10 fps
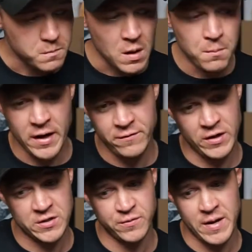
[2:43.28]
My
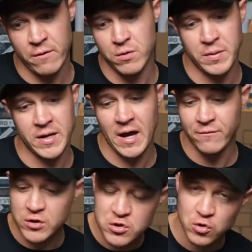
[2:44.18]
advice from there would be
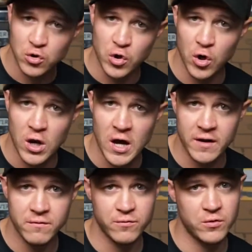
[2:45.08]
have it stored
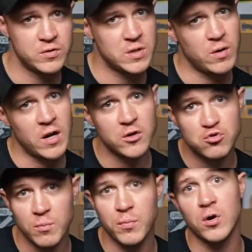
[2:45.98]
online through somewhere like
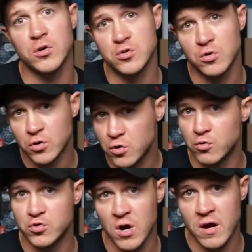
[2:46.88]
Dropbox or
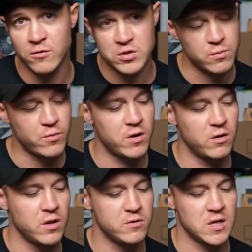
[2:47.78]
Google Drive or somewhere
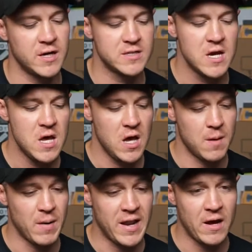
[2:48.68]
along those lines,
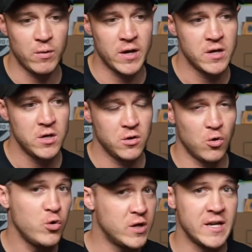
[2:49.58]
and that way
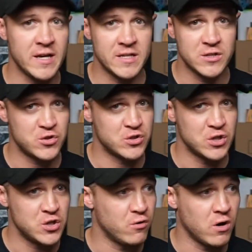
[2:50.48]
all you need is just
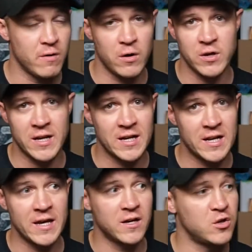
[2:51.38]
a URL. You need a
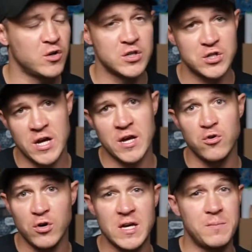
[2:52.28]
link and you can share
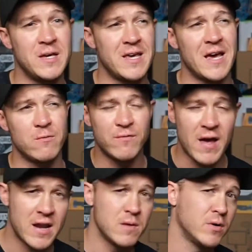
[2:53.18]
your EPK with
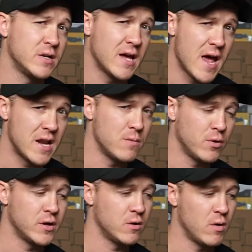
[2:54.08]
anybody at any
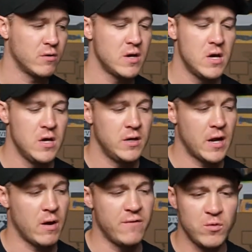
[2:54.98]
point in the world.
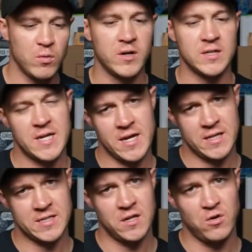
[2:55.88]
Now if you wanted to take
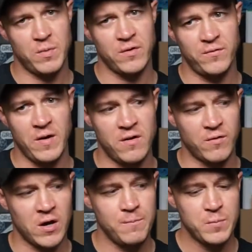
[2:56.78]
this a little bit
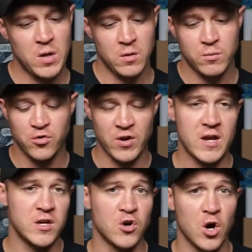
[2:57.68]
further,
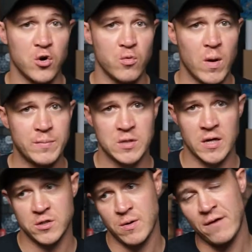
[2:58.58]
creating your own
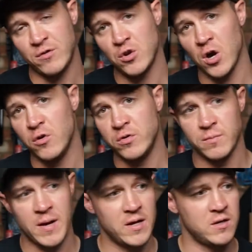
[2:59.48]
website, so having your own
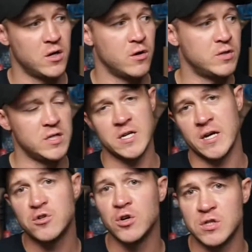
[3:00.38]
domain,
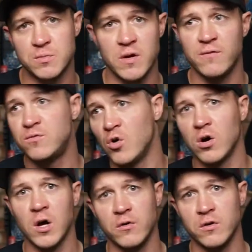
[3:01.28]

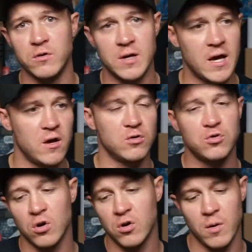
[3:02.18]
djjohnsmith.co.uk or
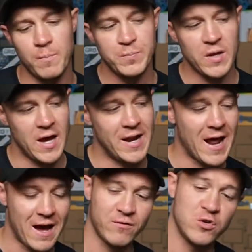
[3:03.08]
.com, and then
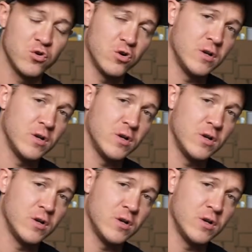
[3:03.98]
having your